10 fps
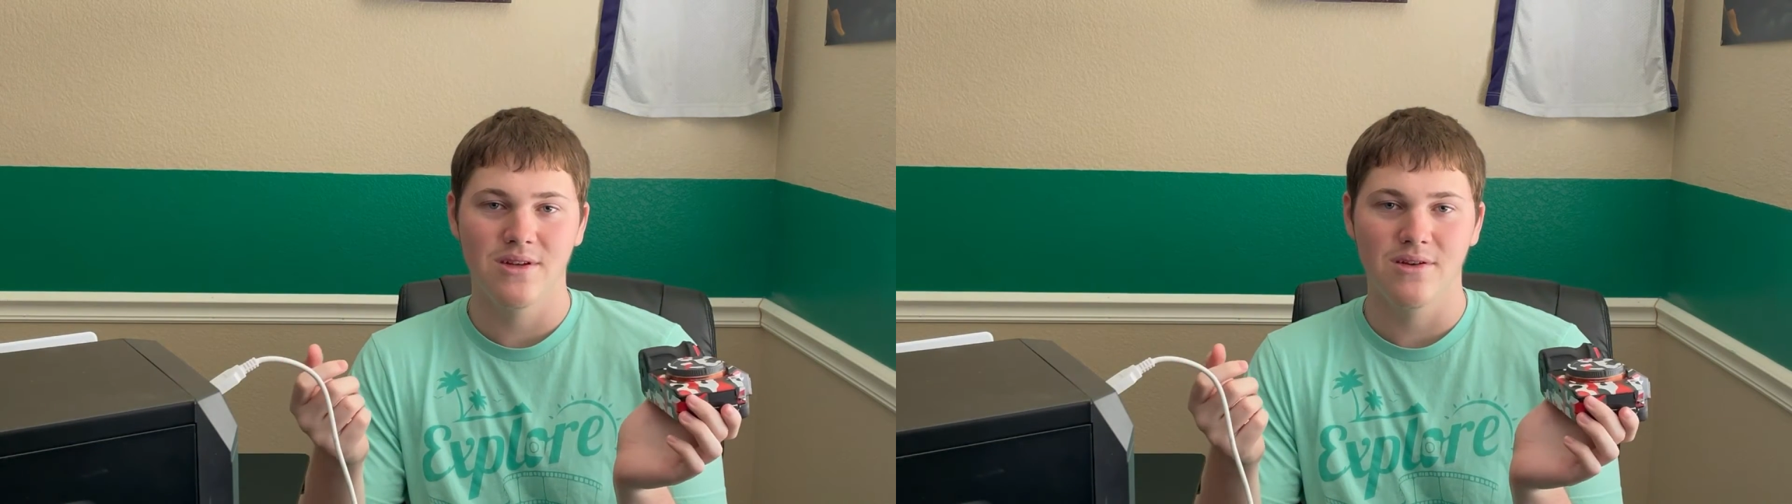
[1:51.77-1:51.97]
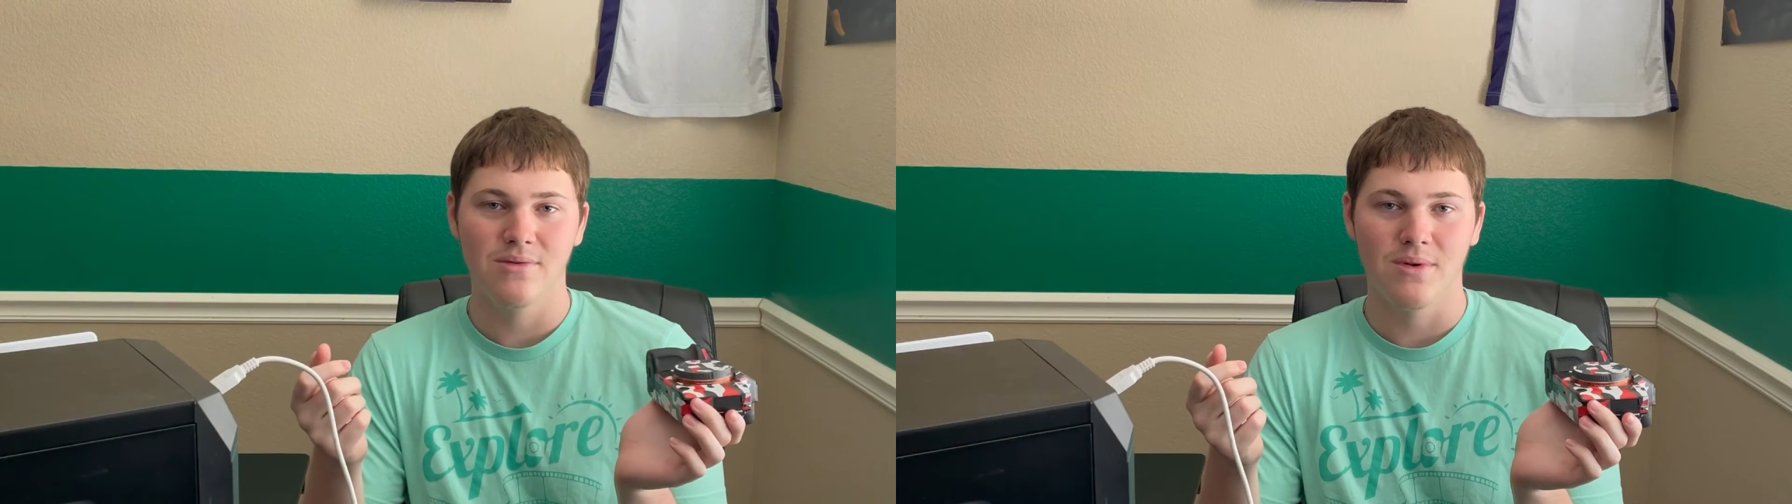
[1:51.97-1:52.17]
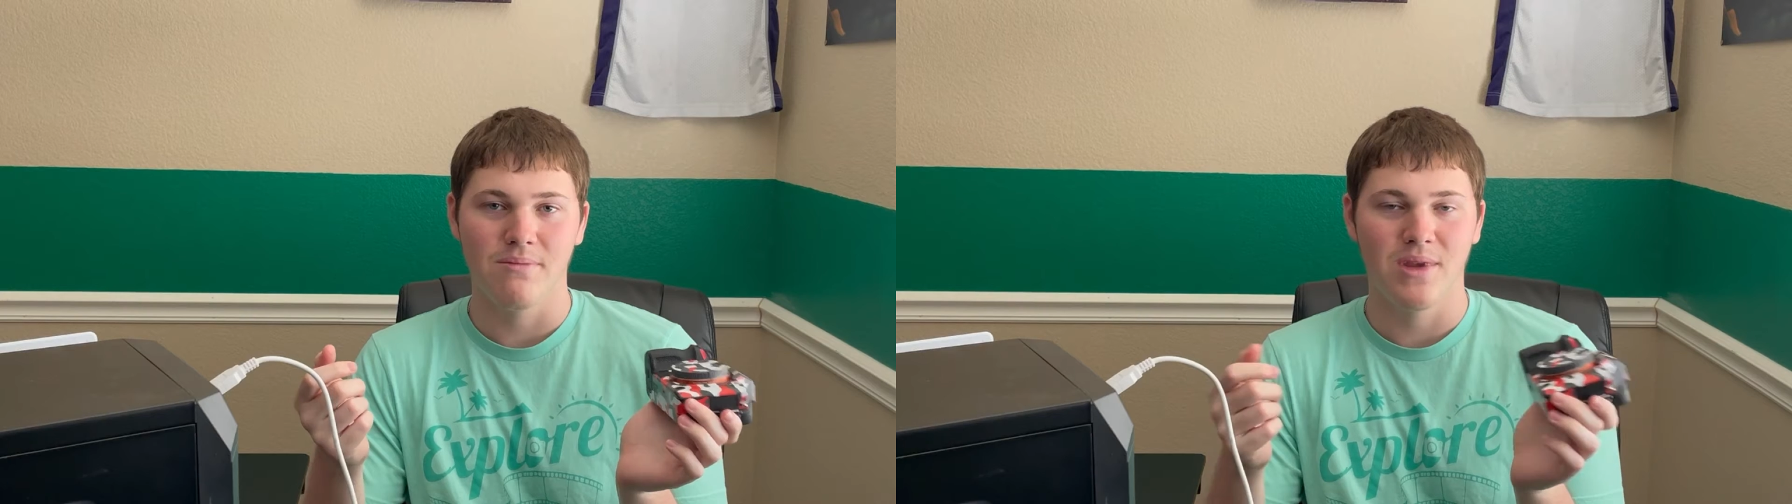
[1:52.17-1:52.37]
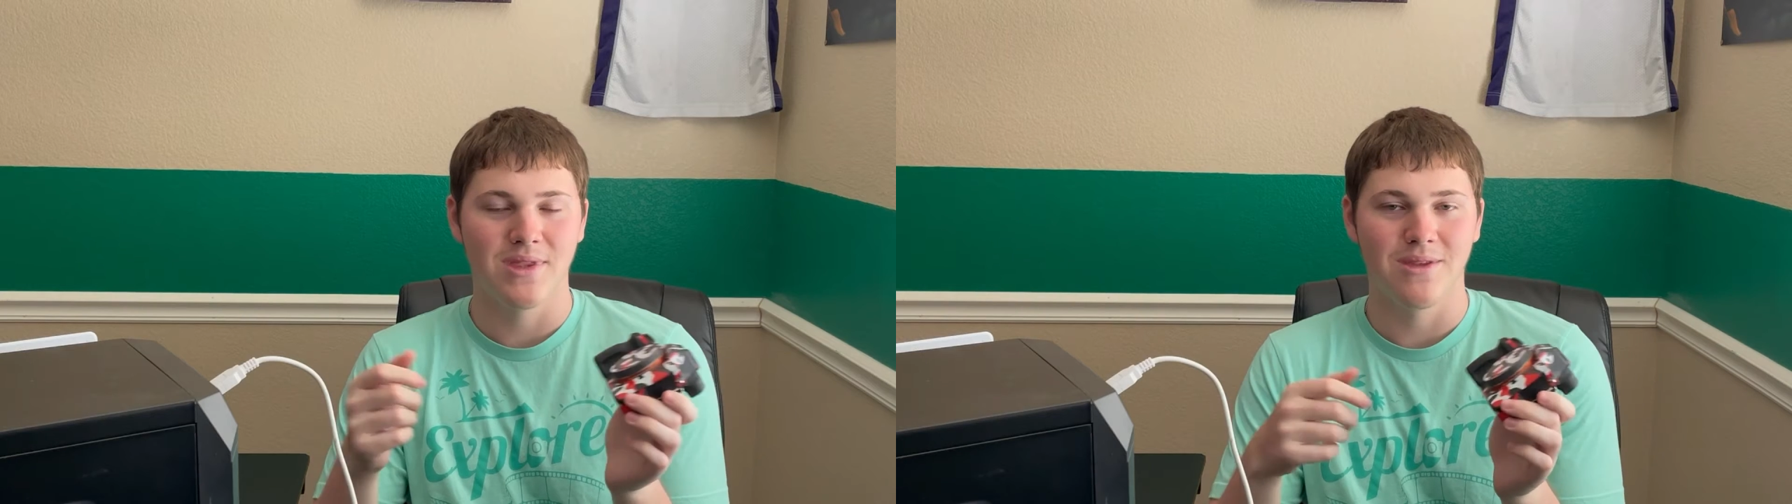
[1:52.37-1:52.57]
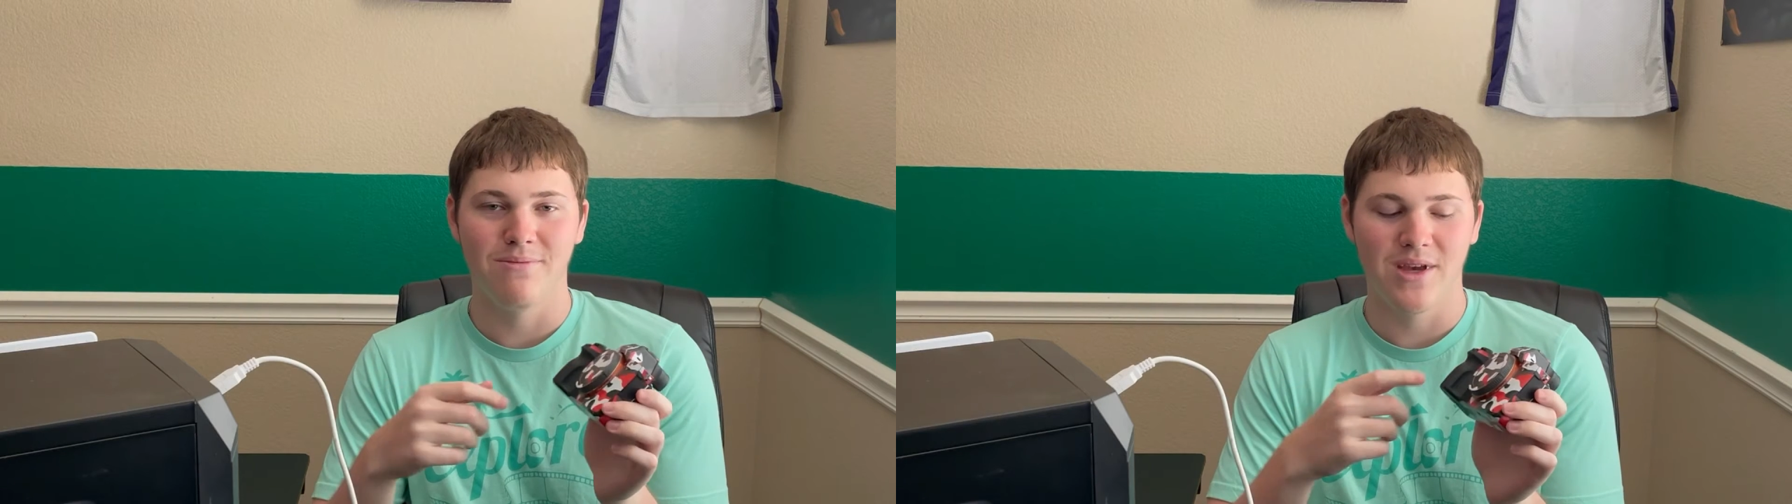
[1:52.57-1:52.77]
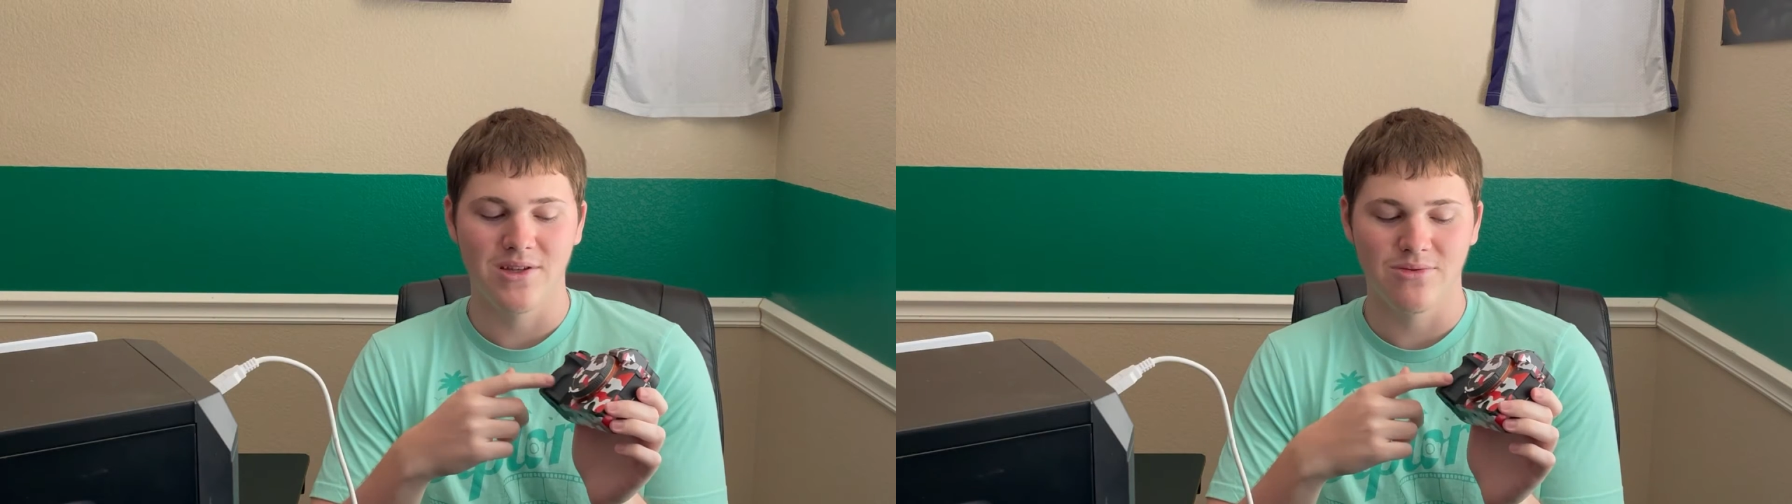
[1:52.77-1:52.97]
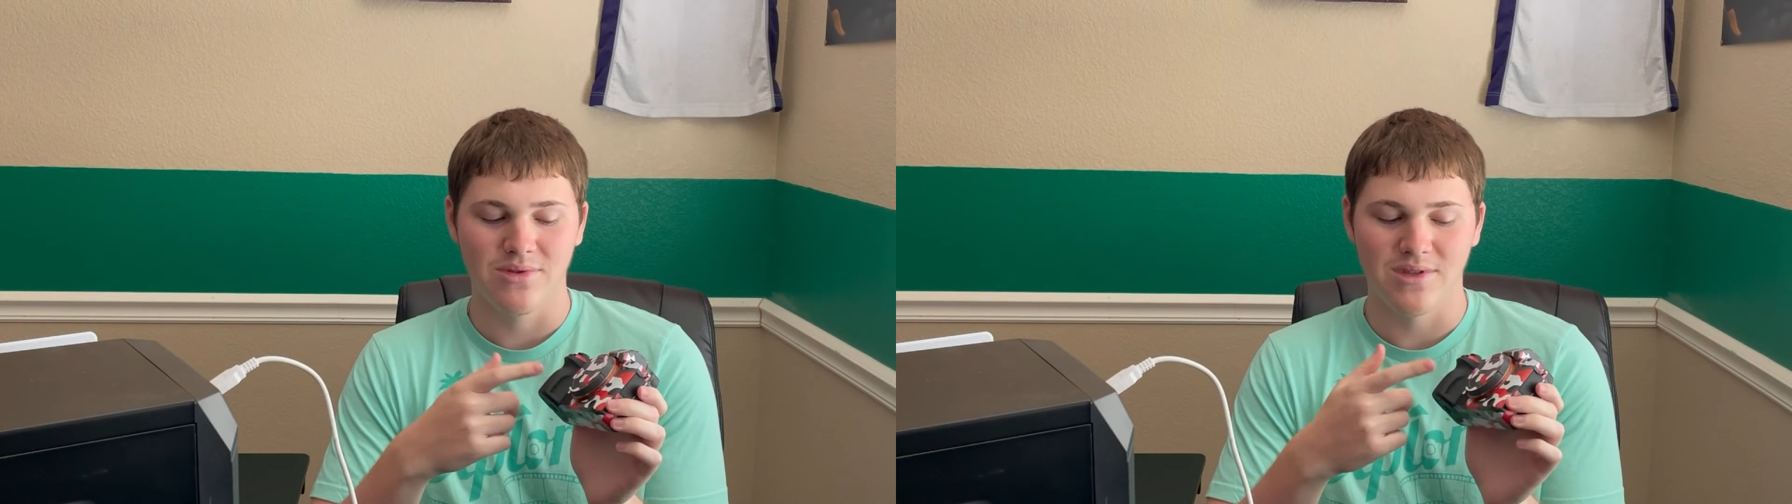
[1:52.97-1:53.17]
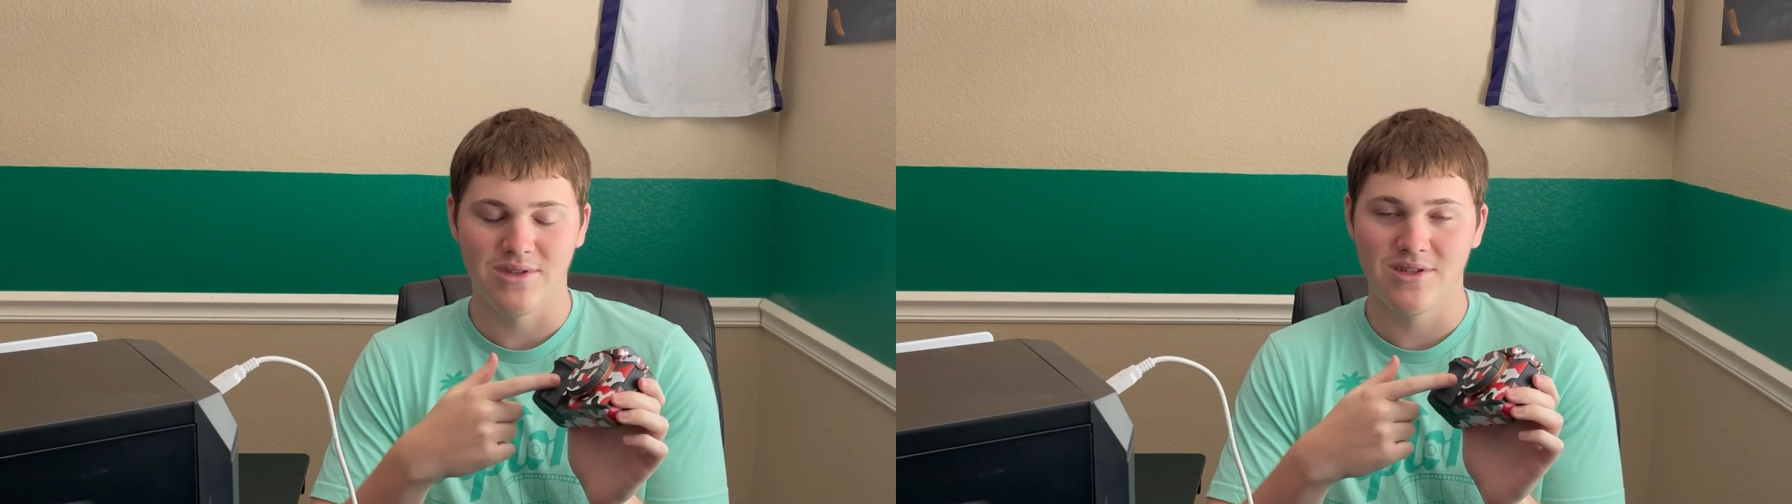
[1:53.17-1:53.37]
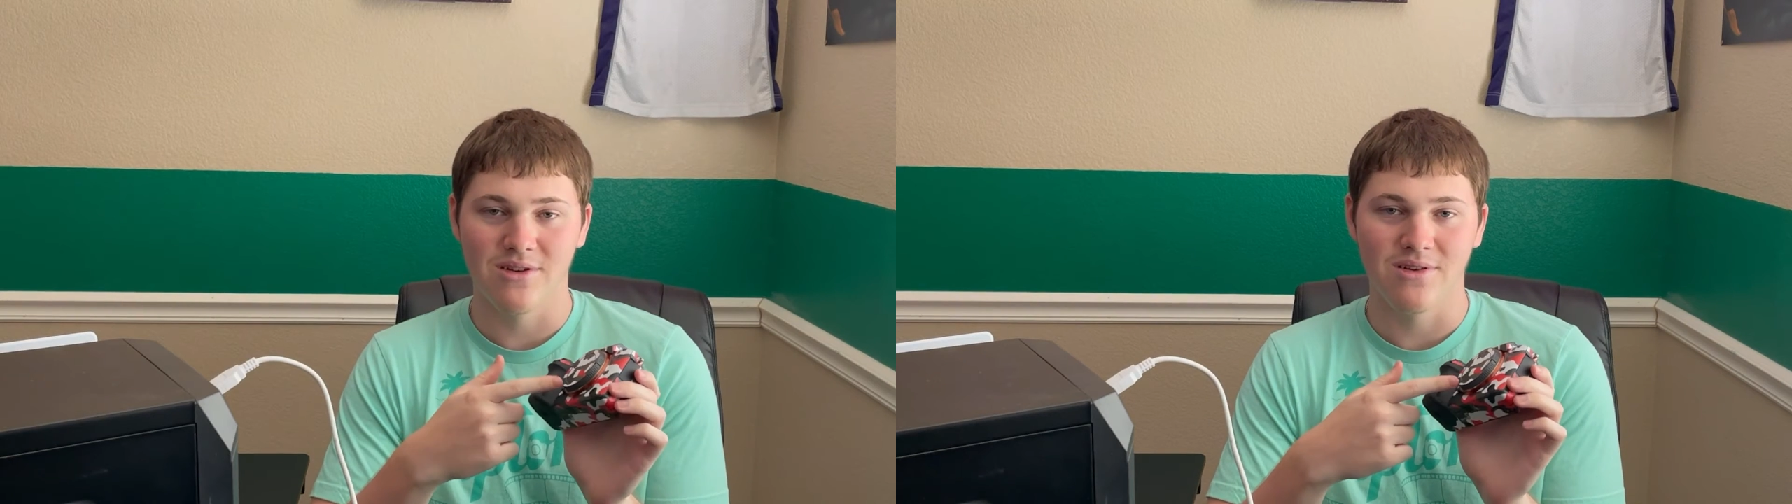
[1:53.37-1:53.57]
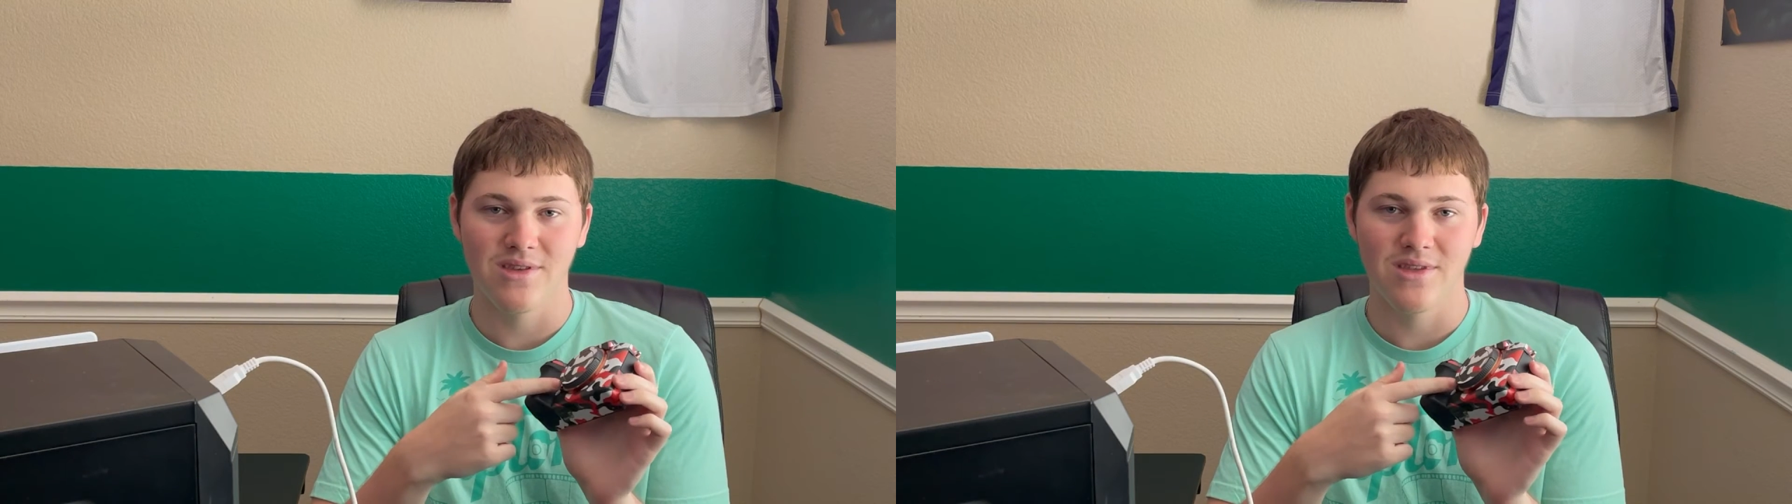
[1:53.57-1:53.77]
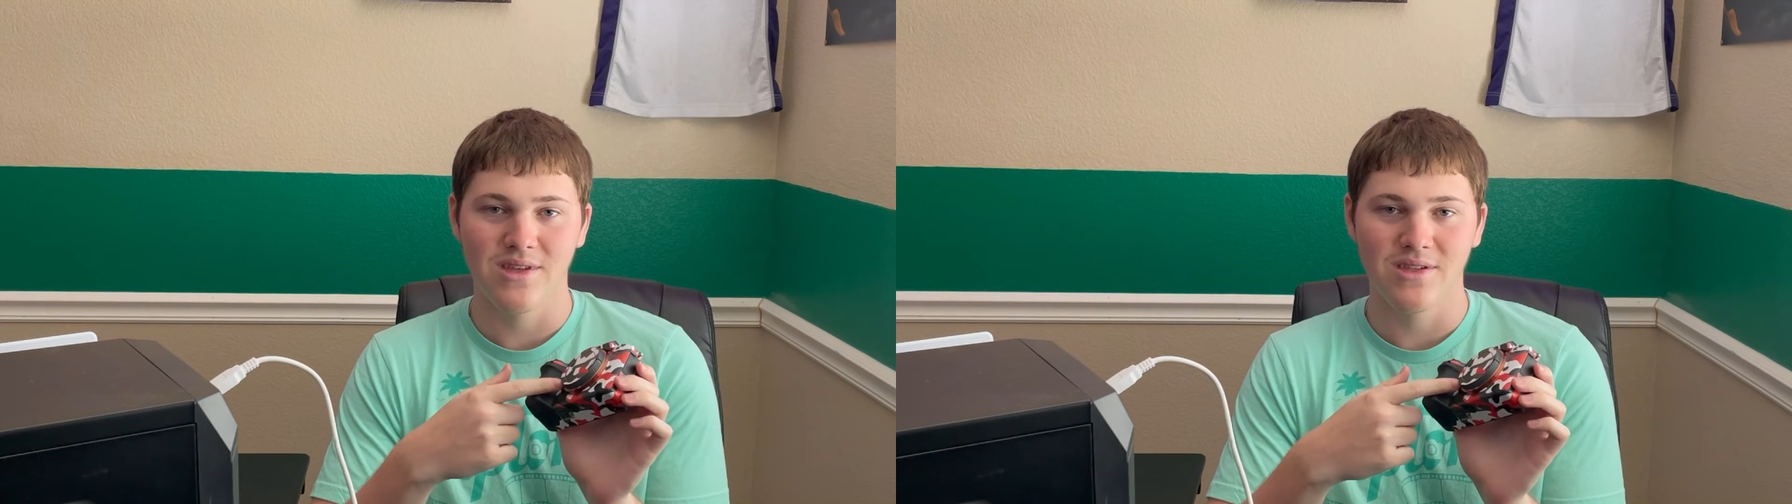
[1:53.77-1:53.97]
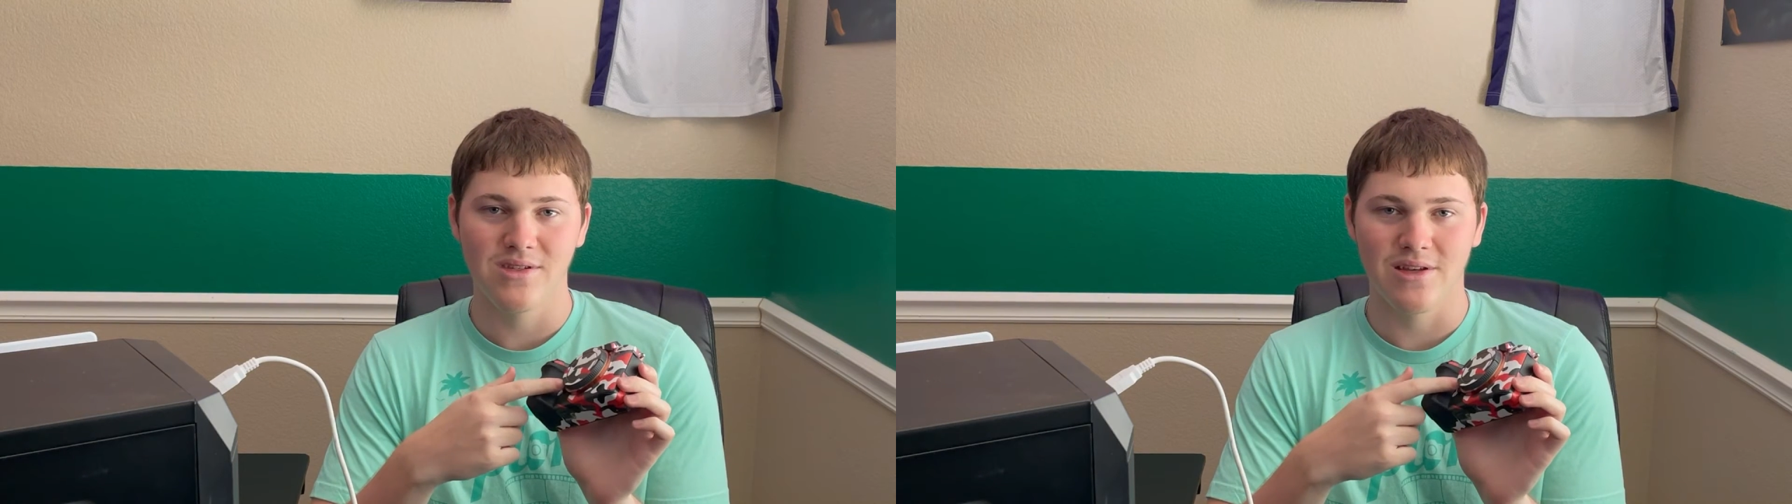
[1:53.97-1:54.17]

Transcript: I'm not the best with installing these.